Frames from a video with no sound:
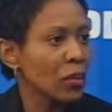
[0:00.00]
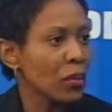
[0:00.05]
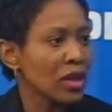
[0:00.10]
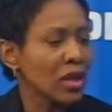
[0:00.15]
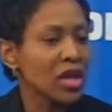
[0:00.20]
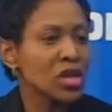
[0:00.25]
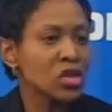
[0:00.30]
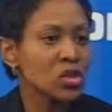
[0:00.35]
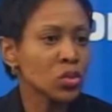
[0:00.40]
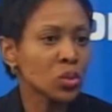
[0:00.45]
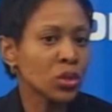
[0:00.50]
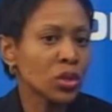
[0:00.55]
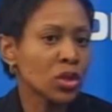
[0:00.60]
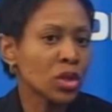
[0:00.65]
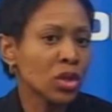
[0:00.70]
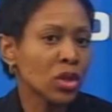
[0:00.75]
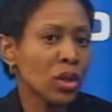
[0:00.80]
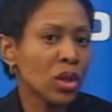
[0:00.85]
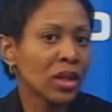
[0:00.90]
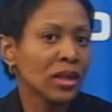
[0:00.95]
Because, you
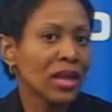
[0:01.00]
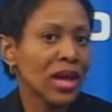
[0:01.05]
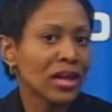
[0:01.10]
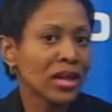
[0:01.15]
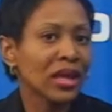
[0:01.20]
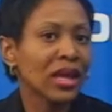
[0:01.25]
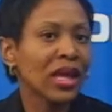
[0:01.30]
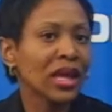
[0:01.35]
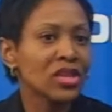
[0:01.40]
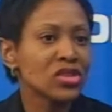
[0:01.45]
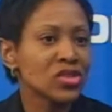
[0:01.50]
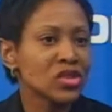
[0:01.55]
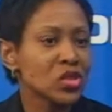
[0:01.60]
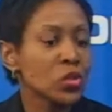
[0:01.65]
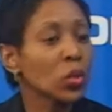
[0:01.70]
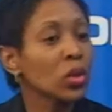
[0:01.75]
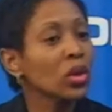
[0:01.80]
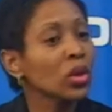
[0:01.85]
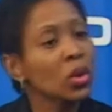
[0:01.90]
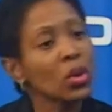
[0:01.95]
know, a lot of cases
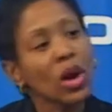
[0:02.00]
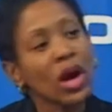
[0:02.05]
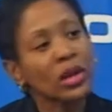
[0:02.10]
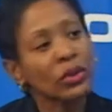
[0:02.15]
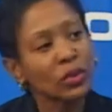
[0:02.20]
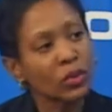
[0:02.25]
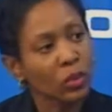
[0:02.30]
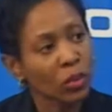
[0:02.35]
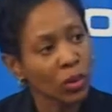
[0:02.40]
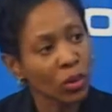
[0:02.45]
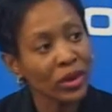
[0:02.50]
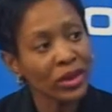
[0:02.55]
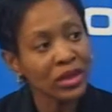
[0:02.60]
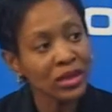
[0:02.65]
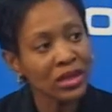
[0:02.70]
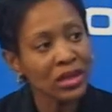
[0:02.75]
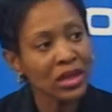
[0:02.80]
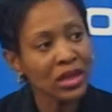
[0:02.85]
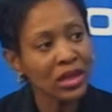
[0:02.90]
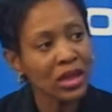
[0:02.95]
will go
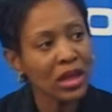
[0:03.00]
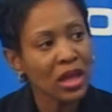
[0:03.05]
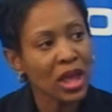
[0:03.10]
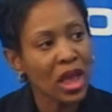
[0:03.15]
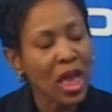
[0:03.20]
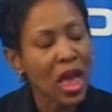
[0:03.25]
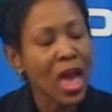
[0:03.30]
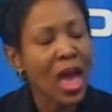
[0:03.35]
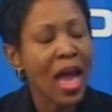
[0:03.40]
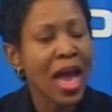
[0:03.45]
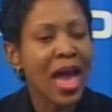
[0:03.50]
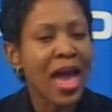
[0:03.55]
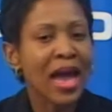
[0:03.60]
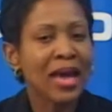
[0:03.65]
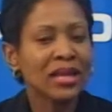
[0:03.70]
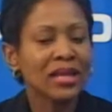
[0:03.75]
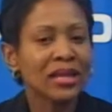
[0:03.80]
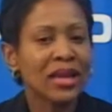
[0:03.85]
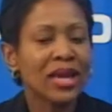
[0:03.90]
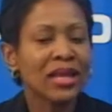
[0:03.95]
unreported.
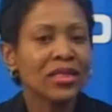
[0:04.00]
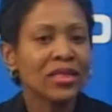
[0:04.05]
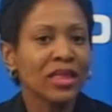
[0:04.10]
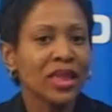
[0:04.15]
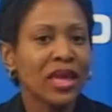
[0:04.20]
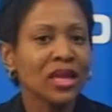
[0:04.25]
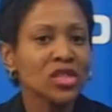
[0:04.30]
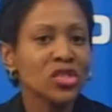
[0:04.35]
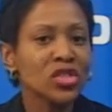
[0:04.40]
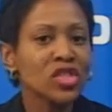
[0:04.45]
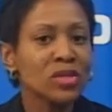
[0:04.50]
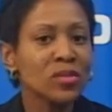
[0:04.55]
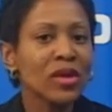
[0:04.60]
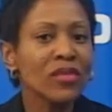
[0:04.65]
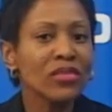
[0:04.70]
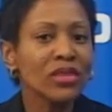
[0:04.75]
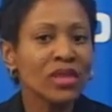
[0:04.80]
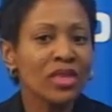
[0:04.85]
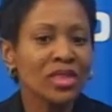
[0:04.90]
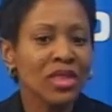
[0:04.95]
And I think just some of
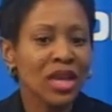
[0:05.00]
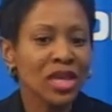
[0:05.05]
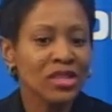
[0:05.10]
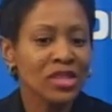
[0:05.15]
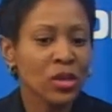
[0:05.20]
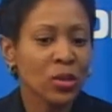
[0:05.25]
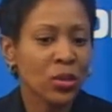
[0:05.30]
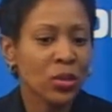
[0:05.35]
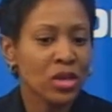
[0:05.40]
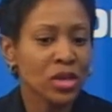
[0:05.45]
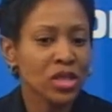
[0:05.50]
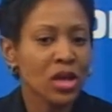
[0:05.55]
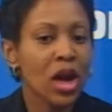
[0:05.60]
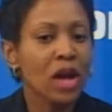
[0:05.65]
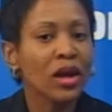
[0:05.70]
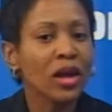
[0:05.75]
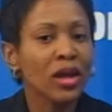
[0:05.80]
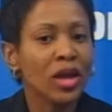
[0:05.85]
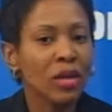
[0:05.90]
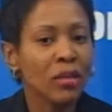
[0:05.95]
the things that we were
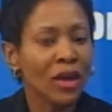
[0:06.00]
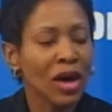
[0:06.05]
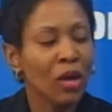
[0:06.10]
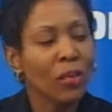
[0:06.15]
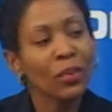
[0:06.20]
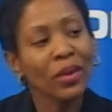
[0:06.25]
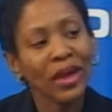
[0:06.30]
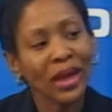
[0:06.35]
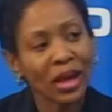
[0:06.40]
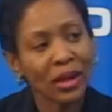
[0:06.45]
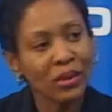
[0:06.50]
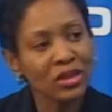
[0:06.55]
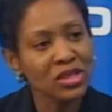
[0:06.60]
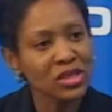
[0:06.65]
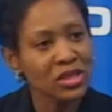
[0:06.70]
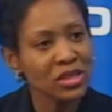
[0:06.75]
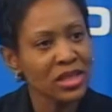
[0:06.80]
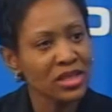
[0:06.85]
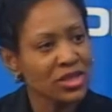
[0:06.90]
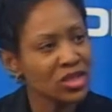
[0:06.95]
talking about, parents
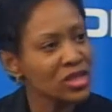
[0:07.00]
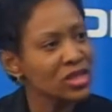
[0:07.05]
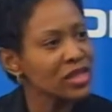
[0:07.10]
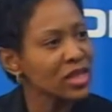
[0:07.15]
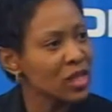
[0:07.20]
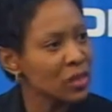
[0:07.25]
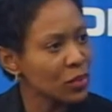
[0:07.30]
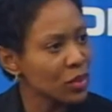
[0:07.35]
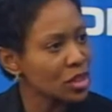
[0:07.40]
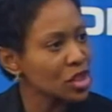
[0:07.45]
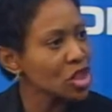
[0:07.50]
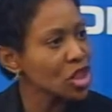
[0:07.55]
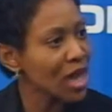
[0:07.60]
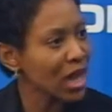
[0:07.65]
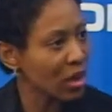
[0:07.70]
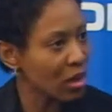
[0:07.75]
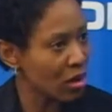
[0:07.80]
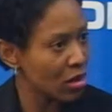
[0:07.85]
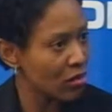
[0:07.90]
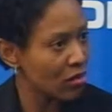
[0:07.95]
need to just keep a
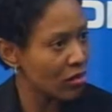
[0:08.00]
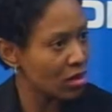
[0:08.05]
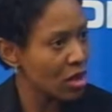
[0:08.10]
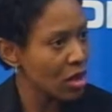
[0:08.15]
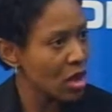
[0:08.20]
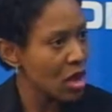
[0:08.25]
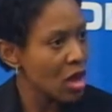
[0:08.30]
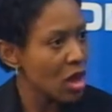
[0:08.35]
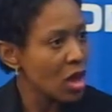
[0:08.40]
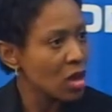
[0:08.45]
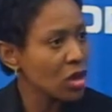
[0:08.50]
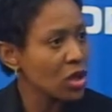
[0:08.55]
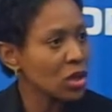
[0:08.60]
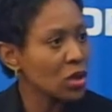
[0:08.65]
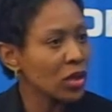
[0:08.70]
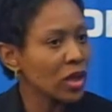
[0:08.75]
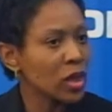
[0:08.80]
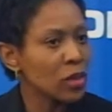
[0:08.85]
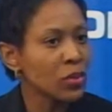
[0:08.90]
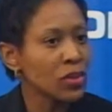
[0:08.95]
check of. You know,
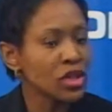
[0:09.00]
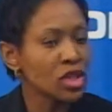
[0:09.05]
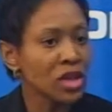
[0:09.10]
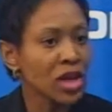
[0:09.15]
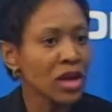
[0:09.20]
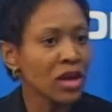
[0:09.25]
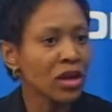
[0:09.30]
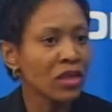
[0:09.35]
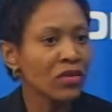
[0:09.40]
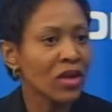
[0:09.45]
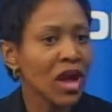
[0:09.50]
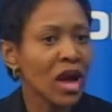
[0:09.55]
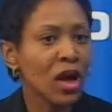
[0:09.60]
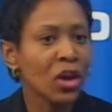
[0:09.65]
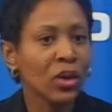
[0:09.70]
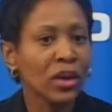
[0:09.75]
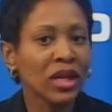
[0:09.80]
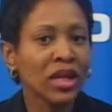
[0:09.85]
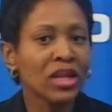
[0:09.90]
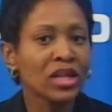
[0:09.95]
keep a check of
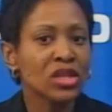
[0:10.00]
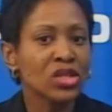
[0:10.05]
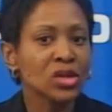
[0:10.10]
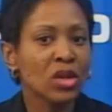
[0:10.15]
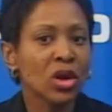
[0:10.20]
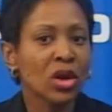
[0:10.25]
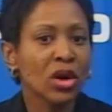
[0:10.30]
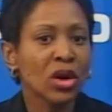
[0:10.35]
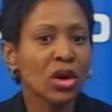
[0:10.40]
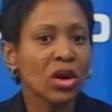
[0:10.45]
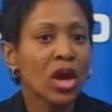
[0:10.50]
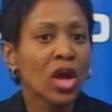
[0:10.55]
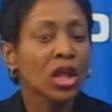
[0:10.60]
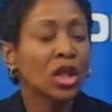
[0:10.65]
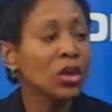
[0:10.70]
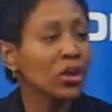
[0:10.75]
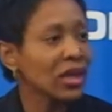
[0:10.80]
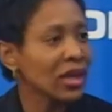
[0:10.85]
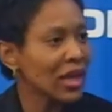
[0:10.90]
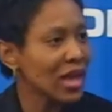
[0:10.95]
how kids are
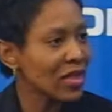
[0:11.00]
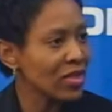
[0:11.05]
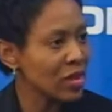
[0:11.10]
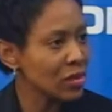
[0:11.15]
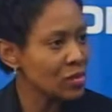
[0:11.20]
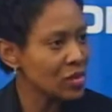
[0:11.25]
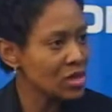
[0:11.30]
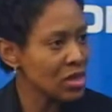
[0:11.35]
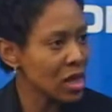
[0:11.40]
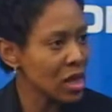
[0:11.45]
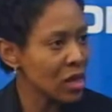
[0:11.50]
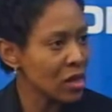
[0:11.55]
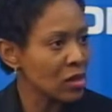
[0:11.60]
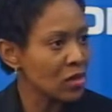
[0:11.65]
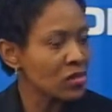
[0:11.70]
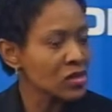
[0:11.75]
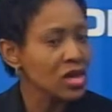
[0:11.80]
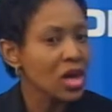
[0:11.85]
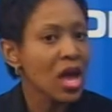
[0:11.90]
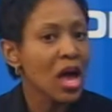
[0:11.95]
looking at
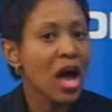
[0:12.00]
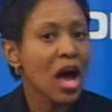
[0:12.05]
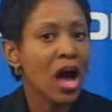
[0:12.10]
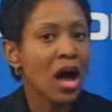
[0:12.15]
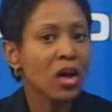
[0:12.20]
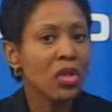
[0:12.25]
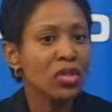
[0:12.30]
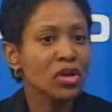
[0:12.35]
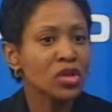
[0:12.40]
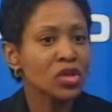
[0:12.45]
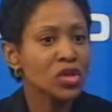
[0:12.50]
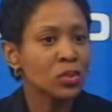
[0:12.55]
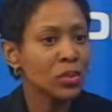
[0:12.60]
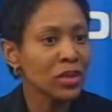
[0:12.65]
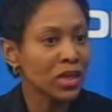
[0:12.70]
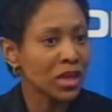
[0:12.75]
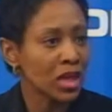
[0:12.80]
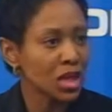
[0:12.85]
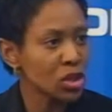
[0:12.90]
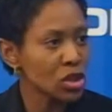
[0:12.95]
themselves, how they're
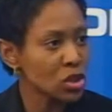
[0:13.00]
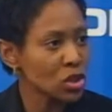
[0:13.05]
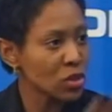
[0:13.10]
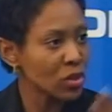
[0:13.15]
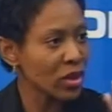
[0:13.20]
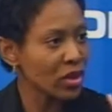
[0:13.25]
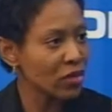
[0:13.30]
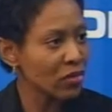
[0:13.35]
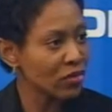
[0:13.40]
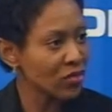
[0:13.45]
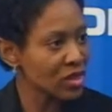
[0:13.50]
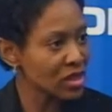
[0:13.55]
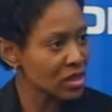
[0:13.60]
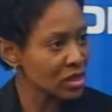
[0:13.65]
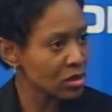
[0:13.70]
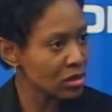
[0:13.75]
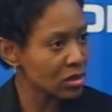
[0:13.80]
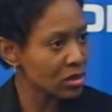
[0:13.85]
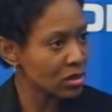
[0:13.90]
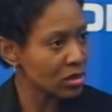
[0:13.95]
speaking to their
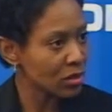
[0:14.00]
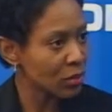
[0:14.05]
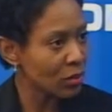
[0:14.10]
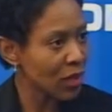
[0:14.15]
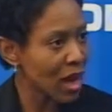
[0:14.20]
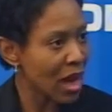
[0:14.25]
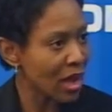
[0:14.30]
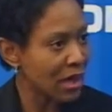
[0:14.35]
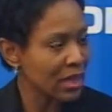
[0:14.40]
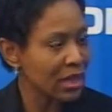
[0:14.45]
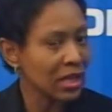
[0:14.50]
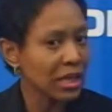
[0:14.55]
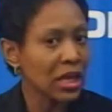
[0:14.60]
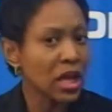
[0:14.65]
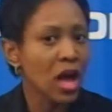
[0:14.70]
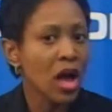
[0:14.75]
physical body.